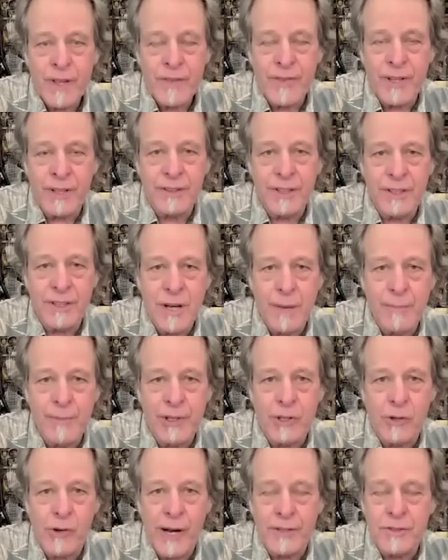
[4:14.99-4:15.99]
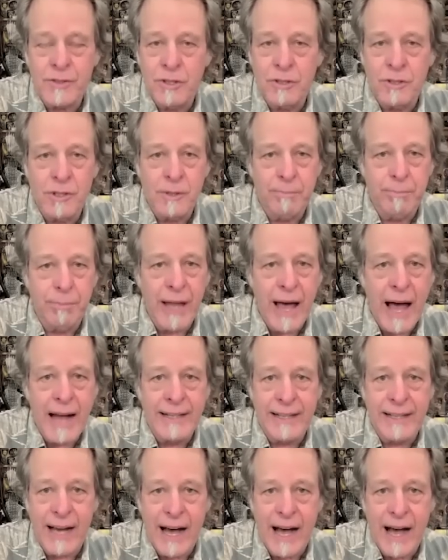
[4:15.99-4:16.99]
that the Democrats turned a
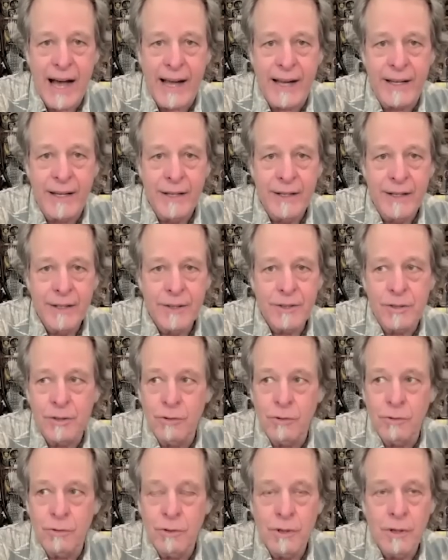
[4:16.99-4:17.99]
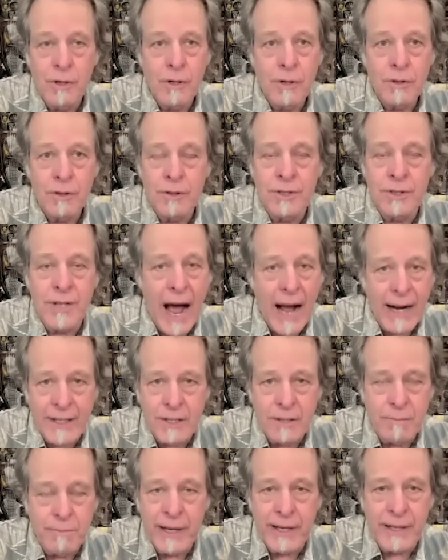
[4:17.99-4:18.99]
blind eye to
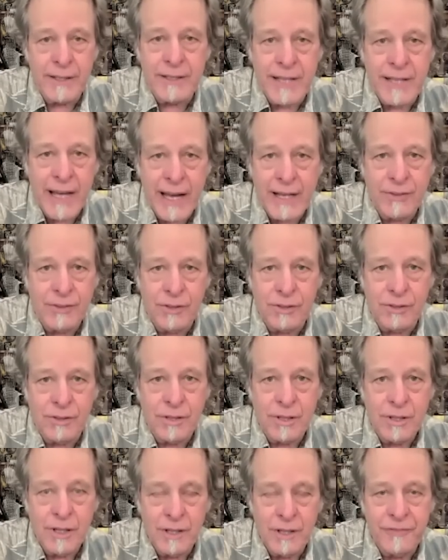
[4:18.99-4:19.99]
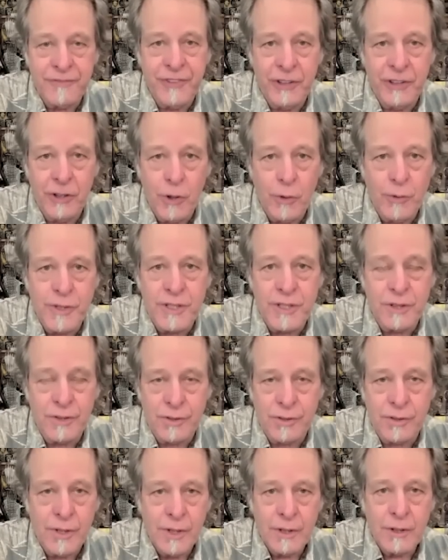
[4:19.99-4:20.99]
documented cases of
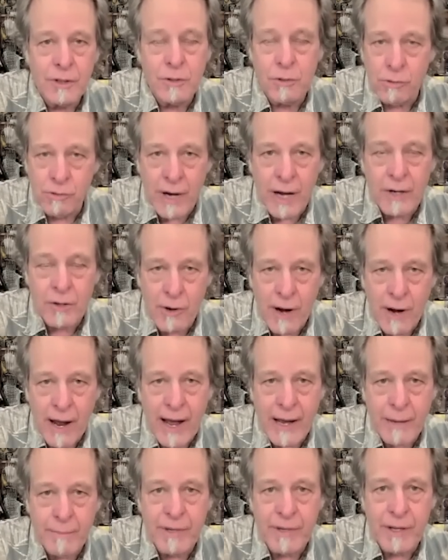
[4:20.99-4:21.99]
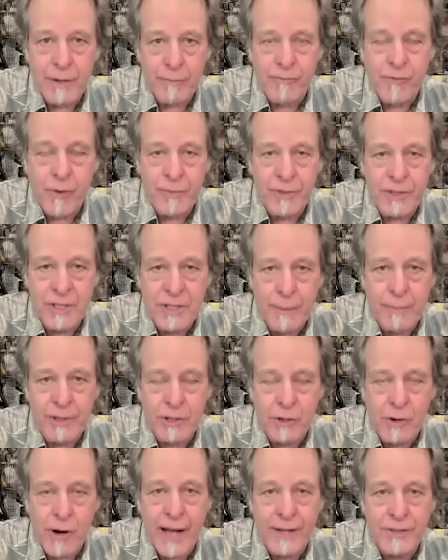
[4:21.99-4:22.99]
felonious crime from the
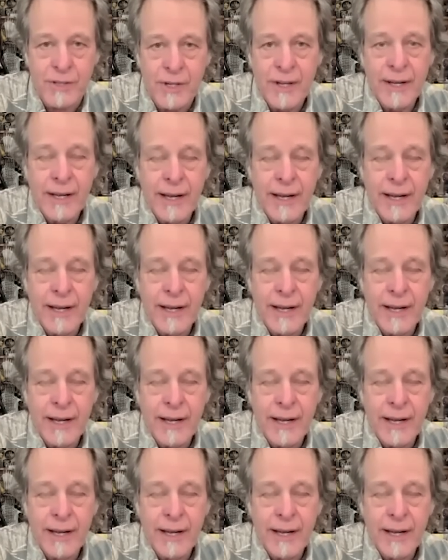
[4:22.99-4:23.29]
Democrats.